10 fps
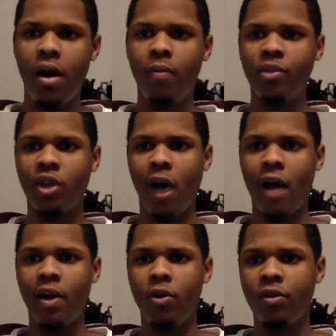So I
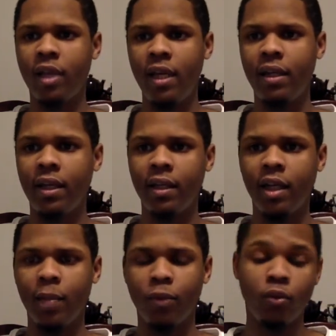don't think that the
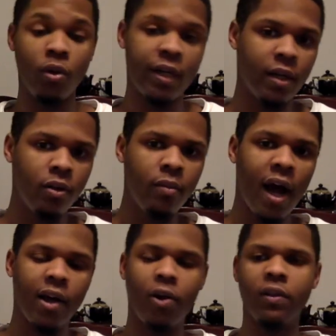Clippers will get him. I
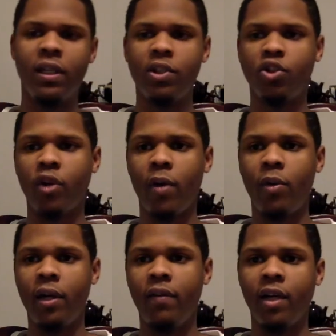don't think the trade will
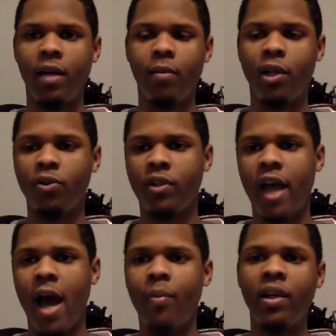even come close to
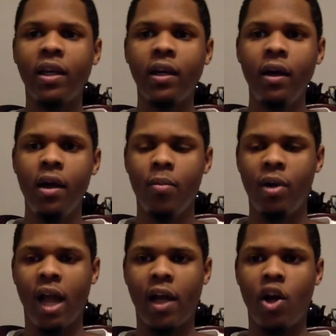happening. But
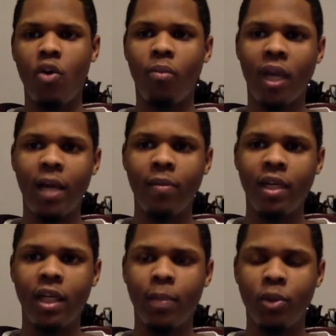I don't blame the
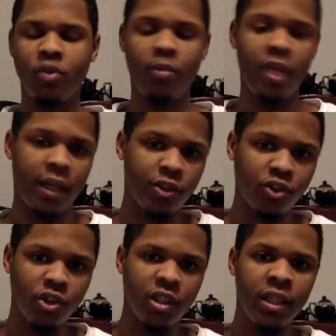Clippers for being
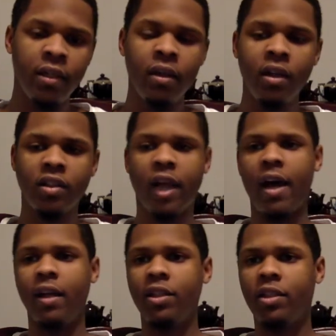interested
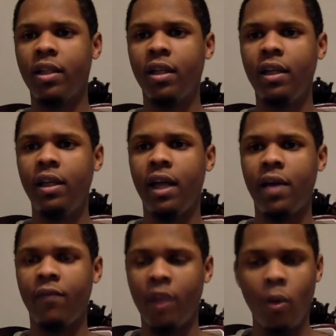stylistically and
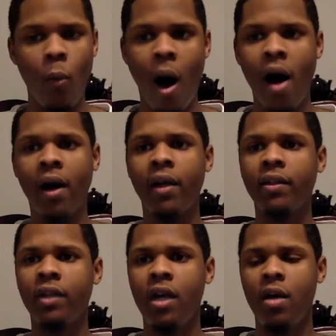fit-wise.
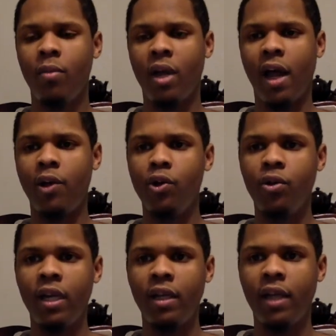But I do
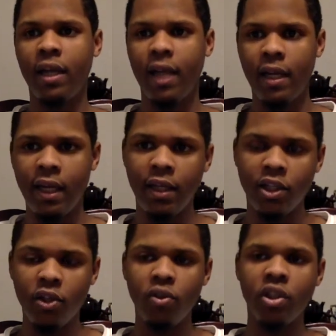think that they need to
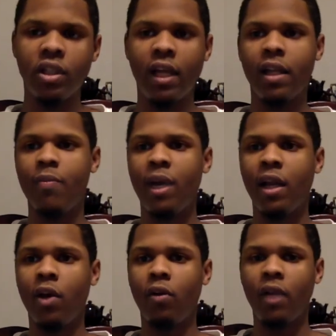do just like
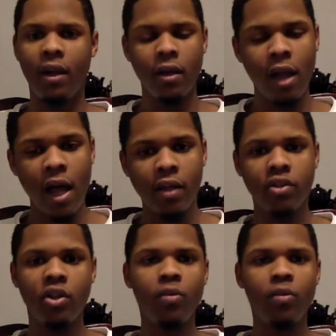LaMelo. Let Lonzo